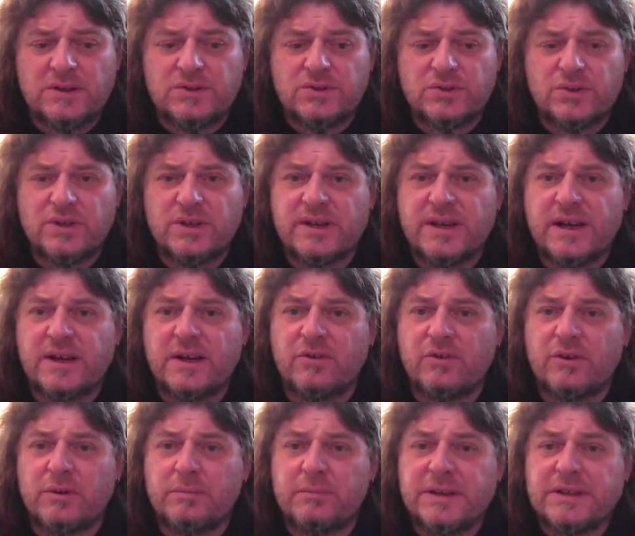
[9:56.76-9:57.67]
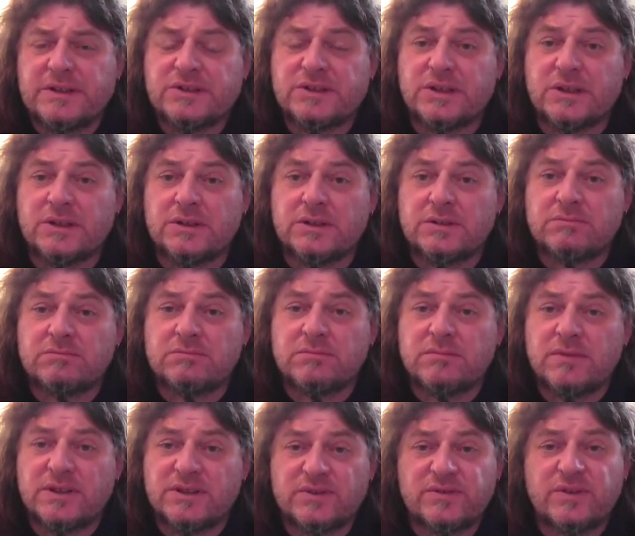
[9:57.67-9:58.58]
So you get a real mixture.
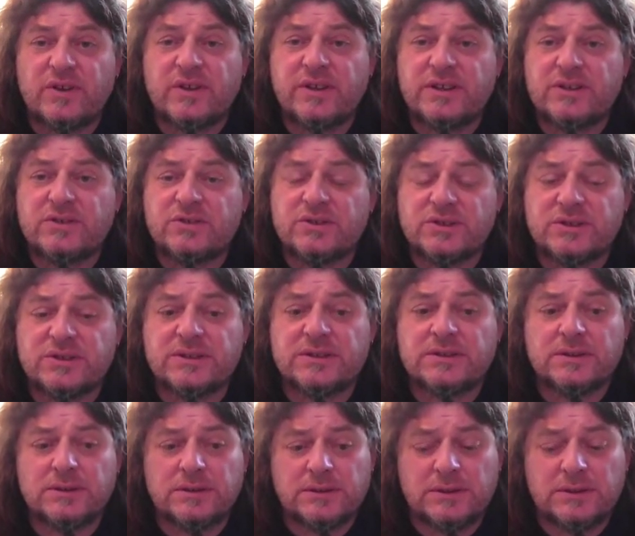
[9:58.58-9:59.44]
That's very interesting.